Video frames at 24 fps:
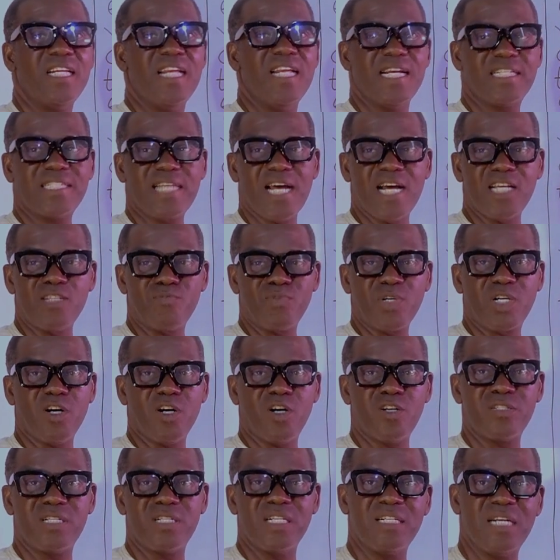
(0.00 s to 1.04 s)
letters
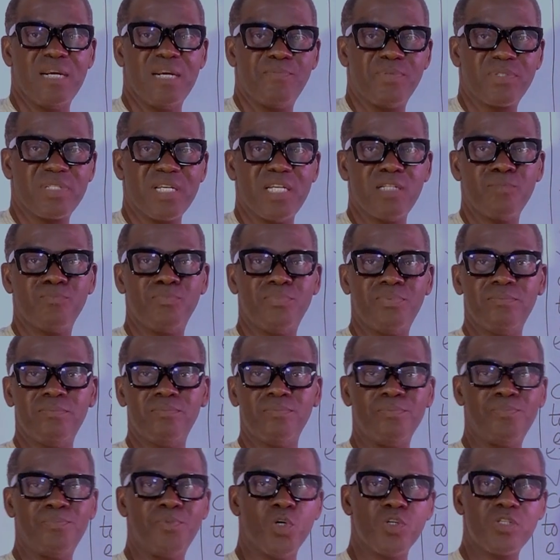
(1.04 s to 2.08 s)
because they represent
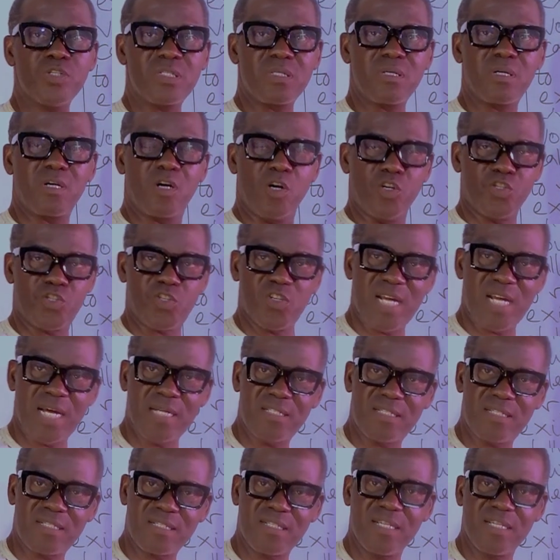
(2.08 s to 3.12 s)
both
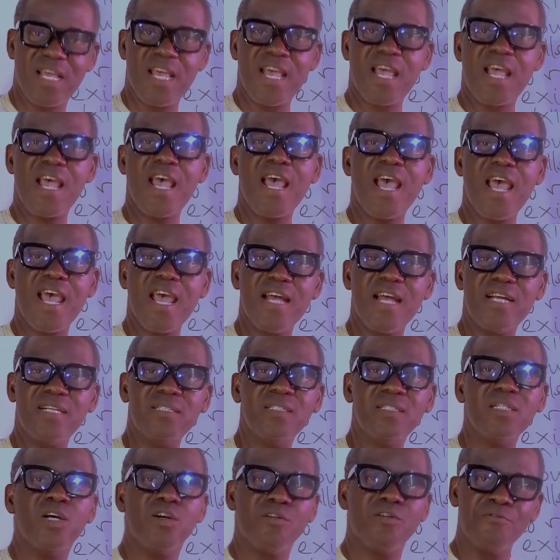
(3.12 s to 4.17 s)
consonants
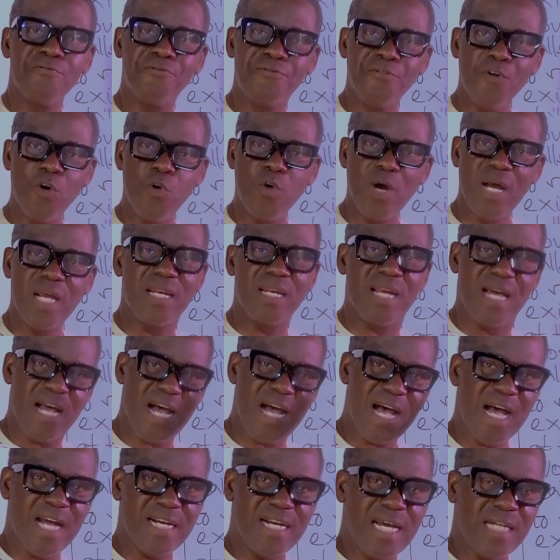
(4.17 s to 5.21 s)
and
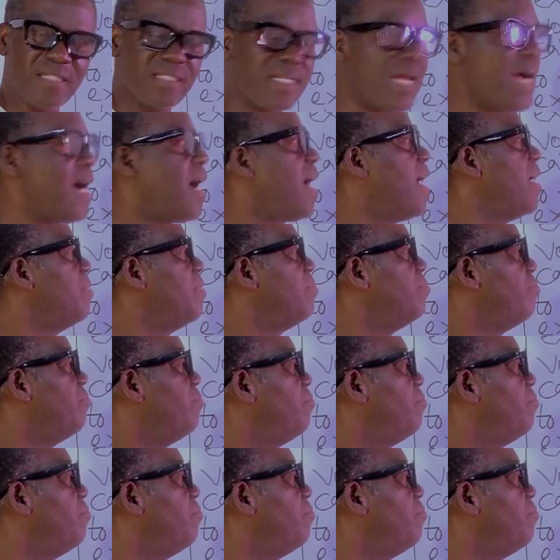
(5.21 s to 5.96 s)
vowel at that time.